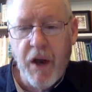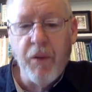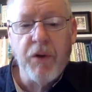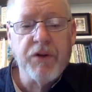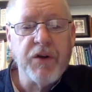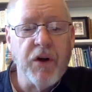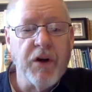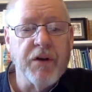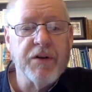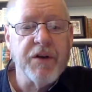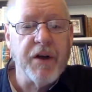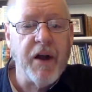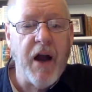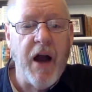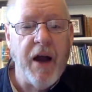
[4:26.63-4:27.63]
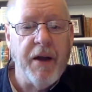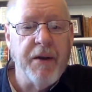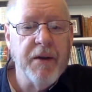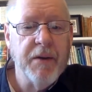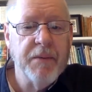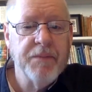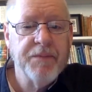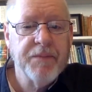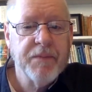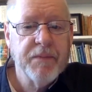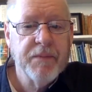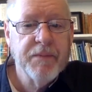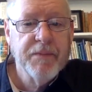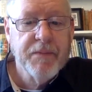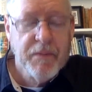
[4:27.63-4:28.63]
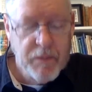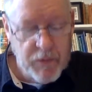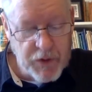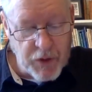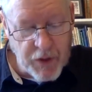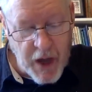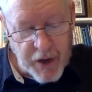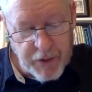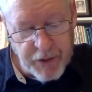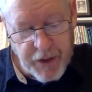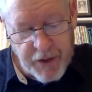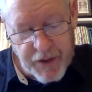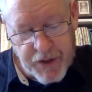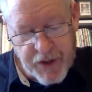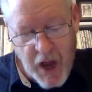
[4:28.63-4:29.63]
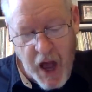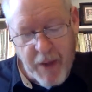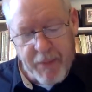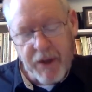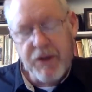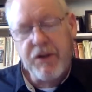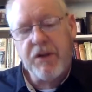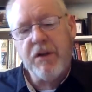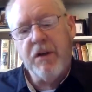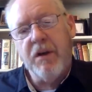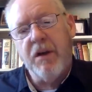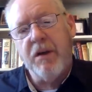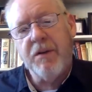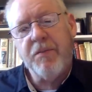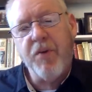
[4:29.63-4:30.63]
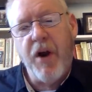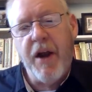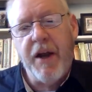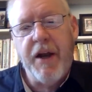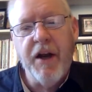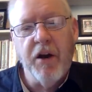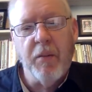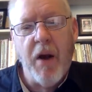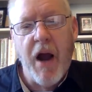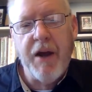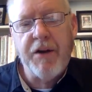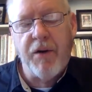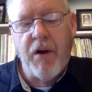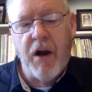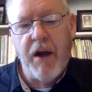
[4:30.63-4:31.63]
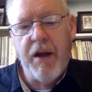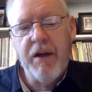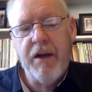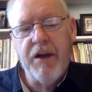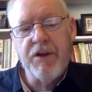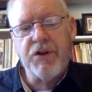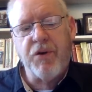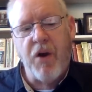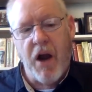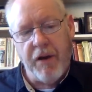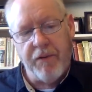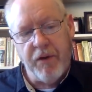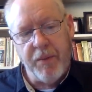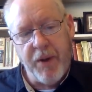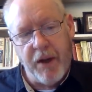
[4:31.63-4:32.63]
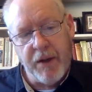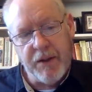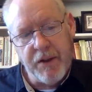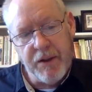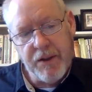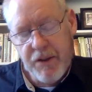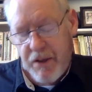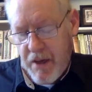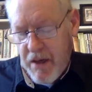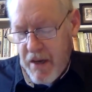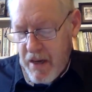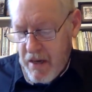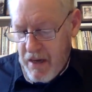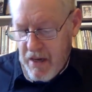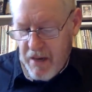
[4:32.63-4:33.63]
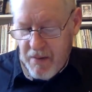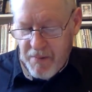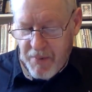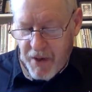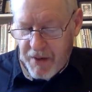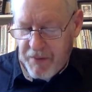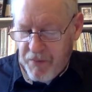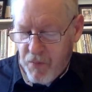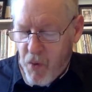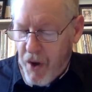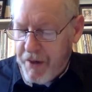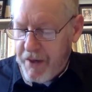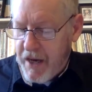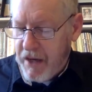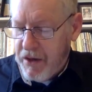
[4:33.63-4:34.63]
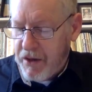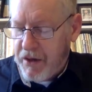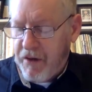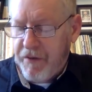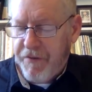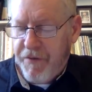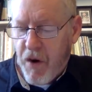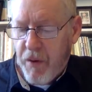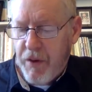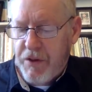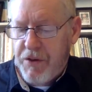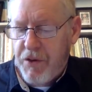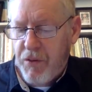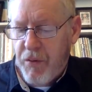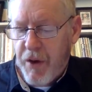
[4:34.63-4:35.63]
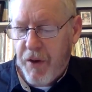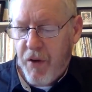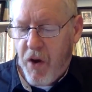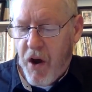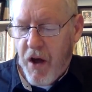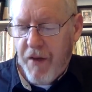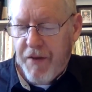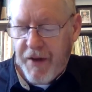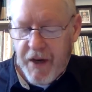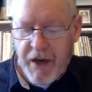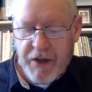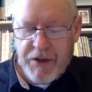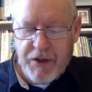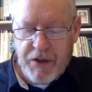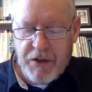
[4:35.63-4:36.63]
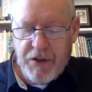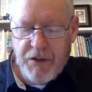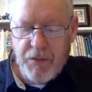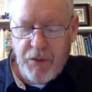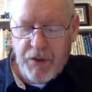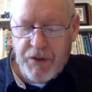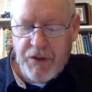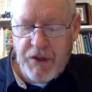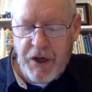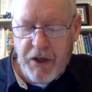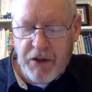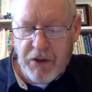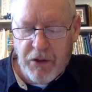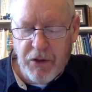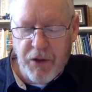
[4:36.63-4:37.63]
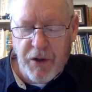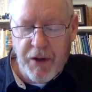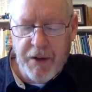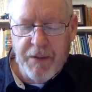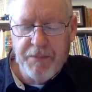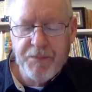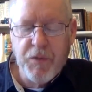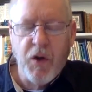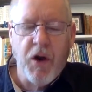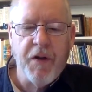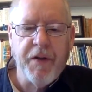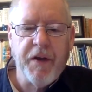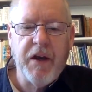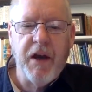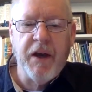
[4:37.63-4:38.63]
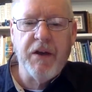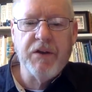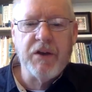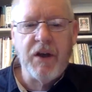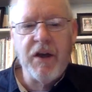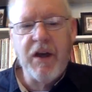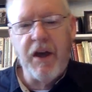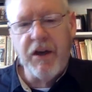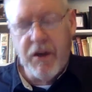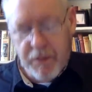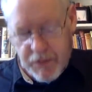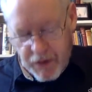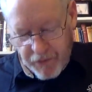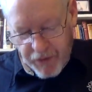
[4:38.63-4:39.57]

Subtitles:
will turn to God. So not only the psalmist is praying, "Hear my cry," his cry of repentance, but one day looking forward to when all the nations will seek the Lord, and all the kings and kingdoms of